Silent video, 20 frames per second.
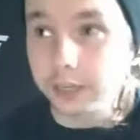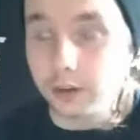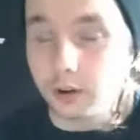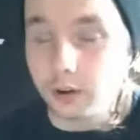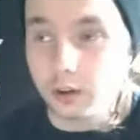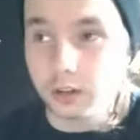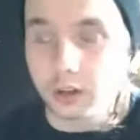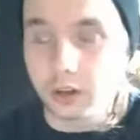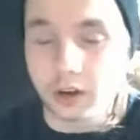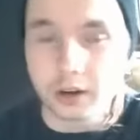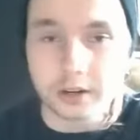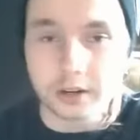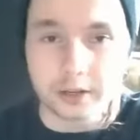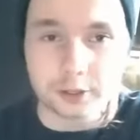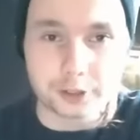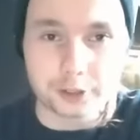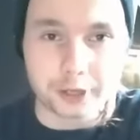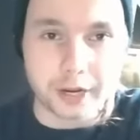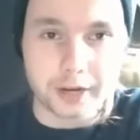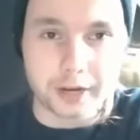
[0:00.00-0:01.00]
at all art
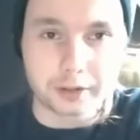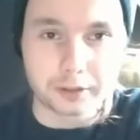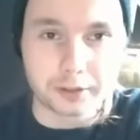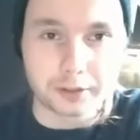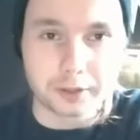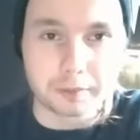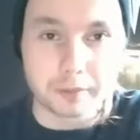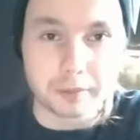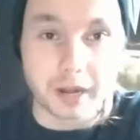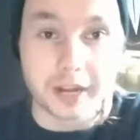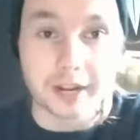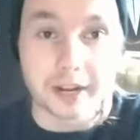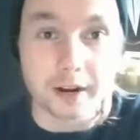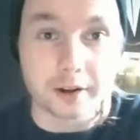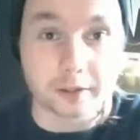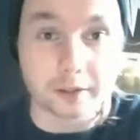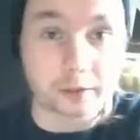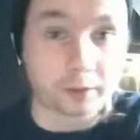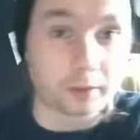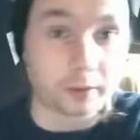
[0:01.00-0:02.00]
and try to learn my
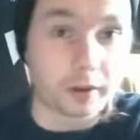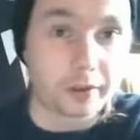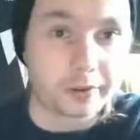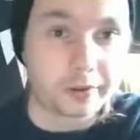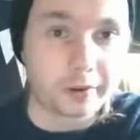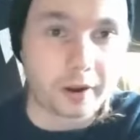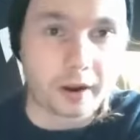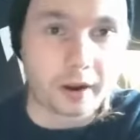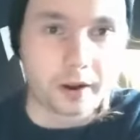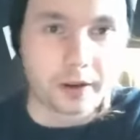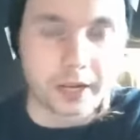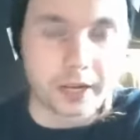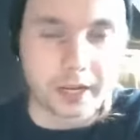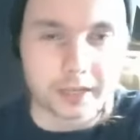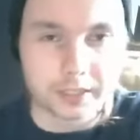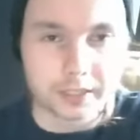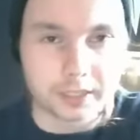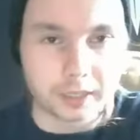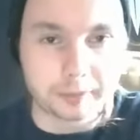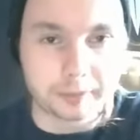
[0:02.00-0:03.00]
art through other art.
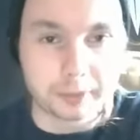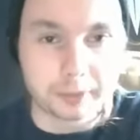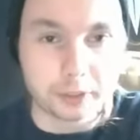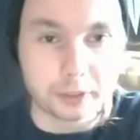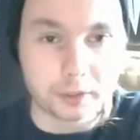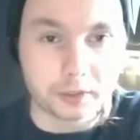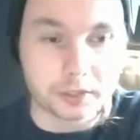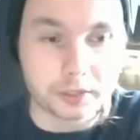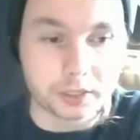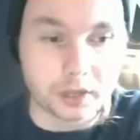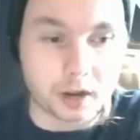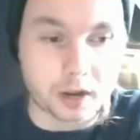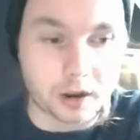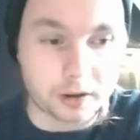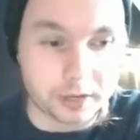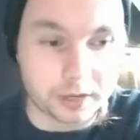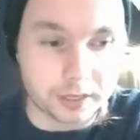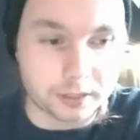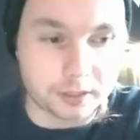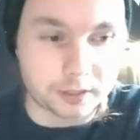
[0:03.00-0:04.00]
And someone who is an
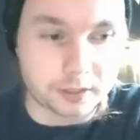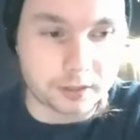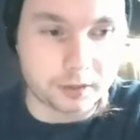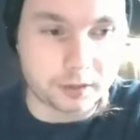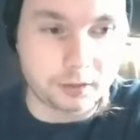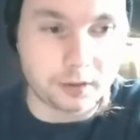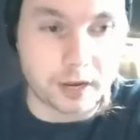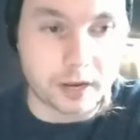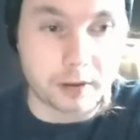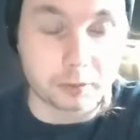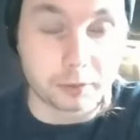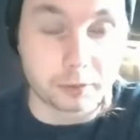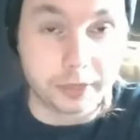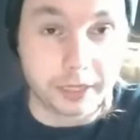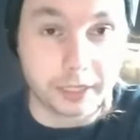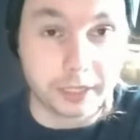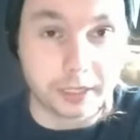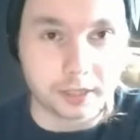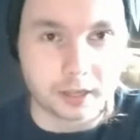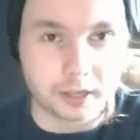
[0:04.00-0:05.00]
artist who I
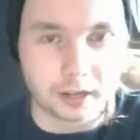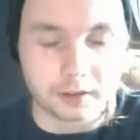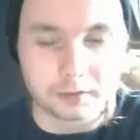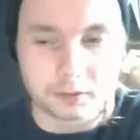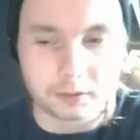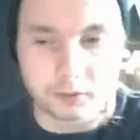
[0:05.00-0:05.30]
really love,